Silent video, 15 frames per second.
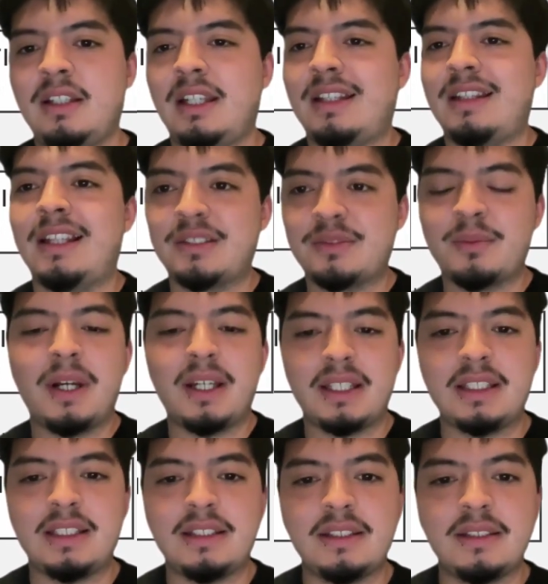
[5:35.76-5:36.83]
And that's why
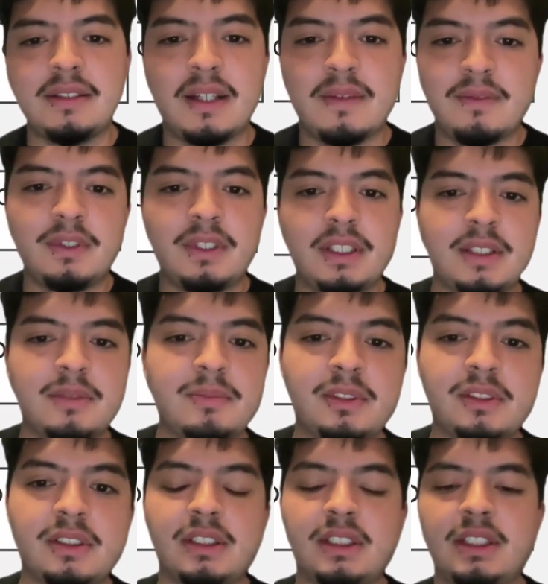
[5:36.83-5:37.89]
I feel like he
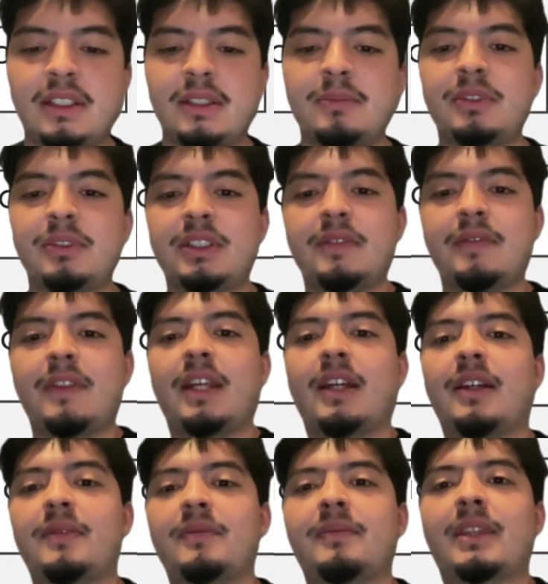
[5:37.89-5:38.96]
believed
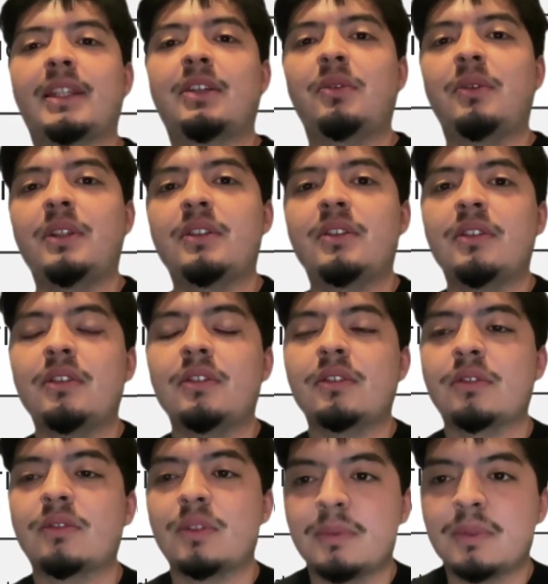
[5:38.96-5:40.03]
that going
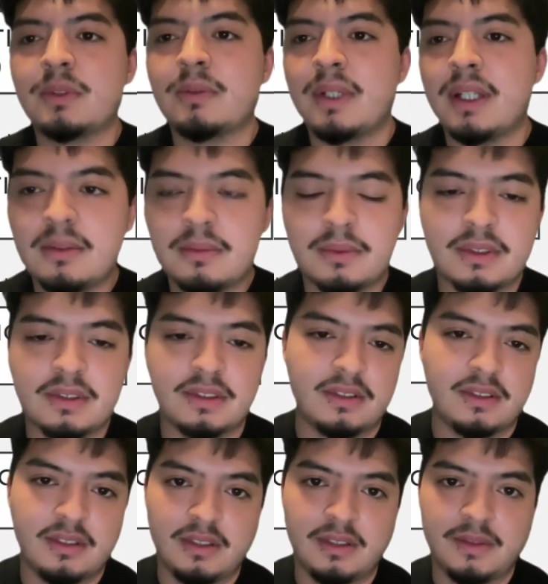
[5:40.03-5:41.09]
the criminal route was
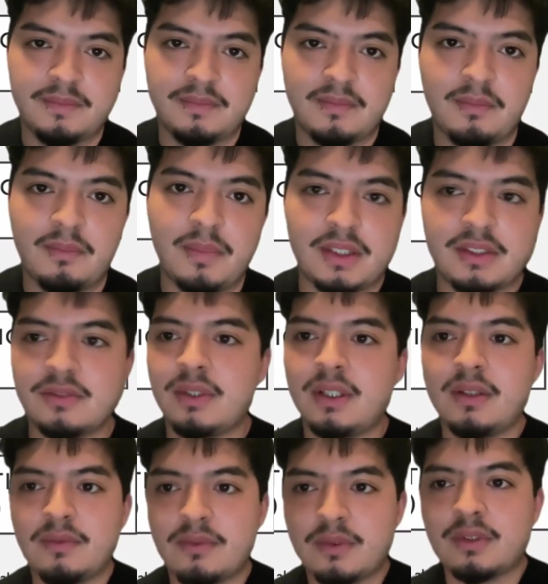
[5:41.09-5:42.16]
the best
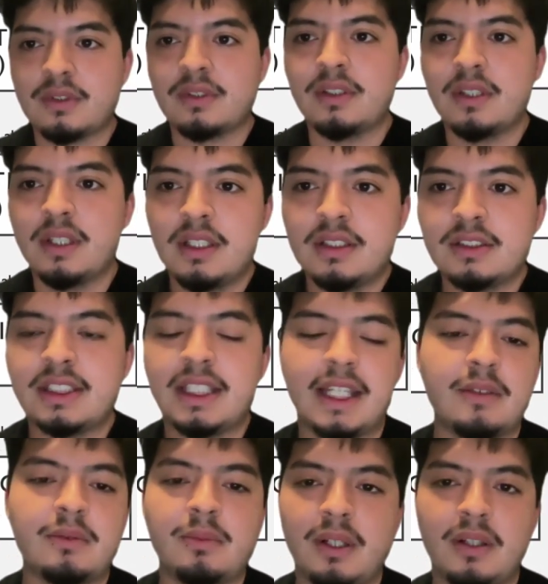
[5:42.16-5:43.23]
route to
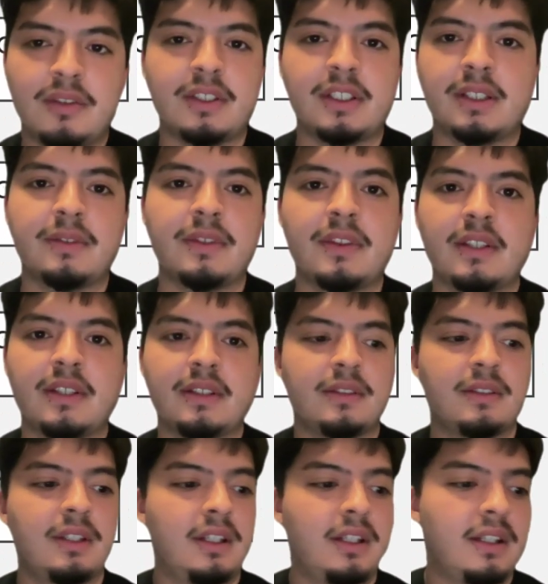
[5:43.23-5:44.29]
gain wealth and
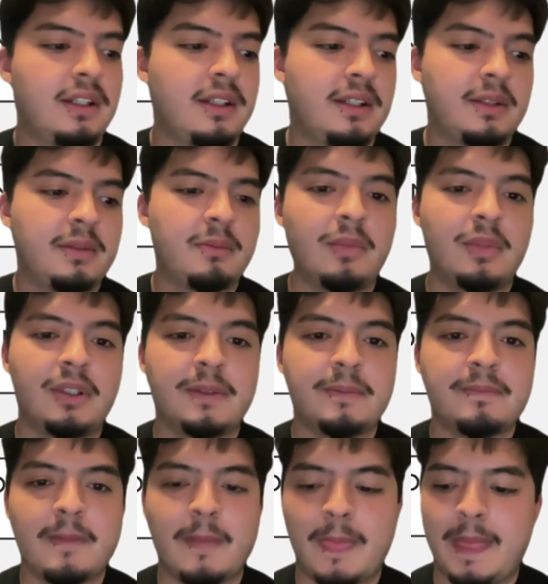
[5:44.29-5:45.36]
everything.
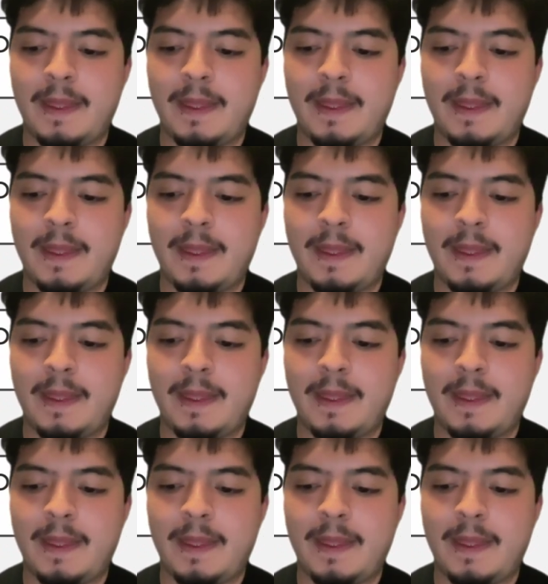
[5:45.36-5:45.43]
But